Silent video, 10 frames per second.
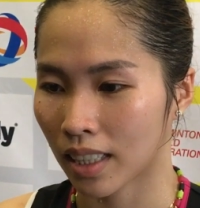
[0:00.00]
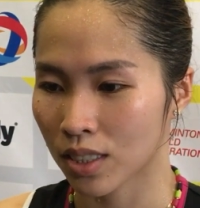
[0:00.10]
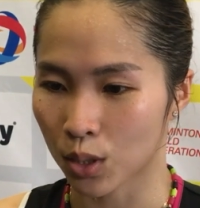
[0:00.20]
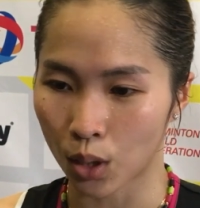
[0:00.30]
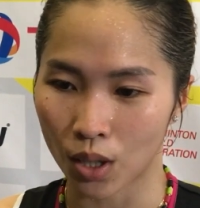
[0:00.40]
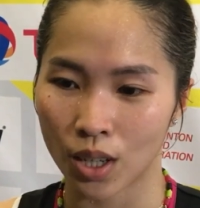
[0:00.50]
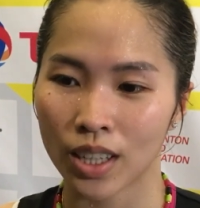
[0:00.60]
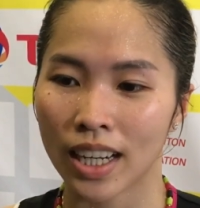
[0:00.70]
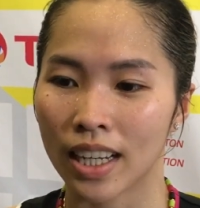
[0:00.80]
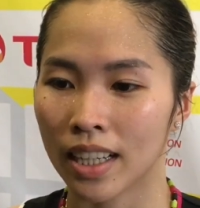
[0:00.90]

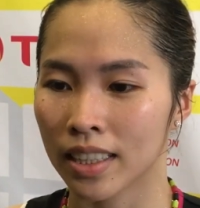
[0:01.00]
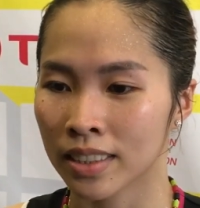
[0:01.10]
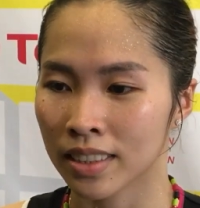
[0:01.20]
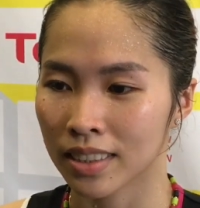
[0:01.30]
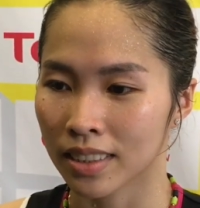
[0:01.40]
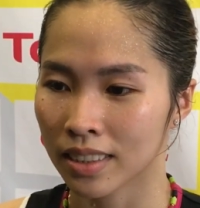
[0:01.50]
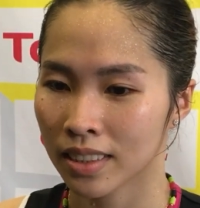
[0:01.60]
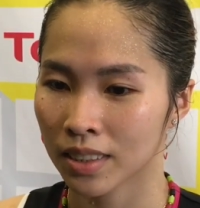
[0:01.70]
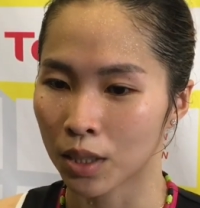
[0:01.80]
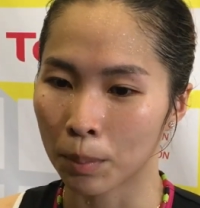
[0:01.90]
strong and
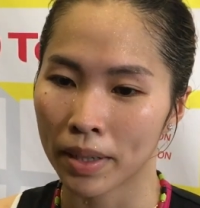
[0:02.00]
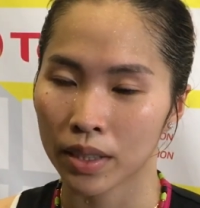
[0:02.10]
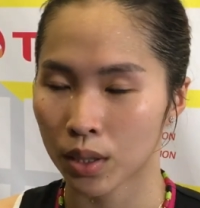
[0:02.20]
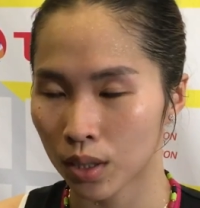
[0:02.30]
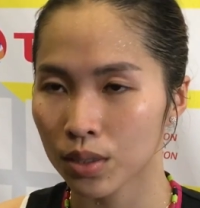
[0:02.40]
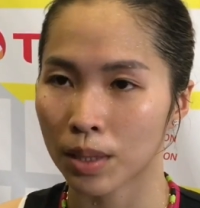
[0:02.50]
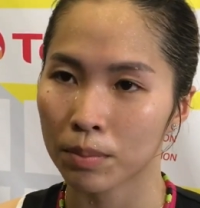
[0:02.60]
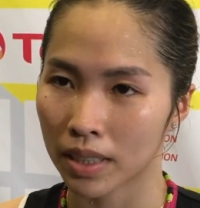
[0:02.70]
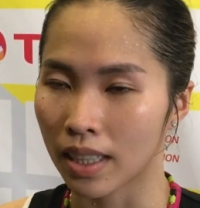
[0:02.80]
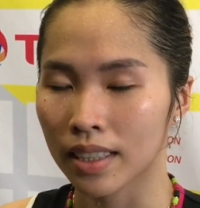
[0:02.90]
the mental,
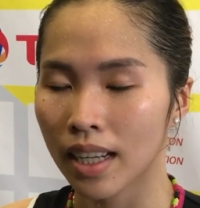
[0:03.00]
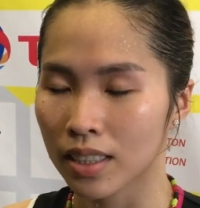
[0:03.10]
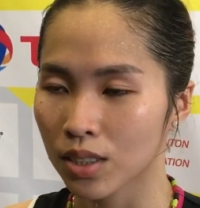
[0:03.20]
something like that.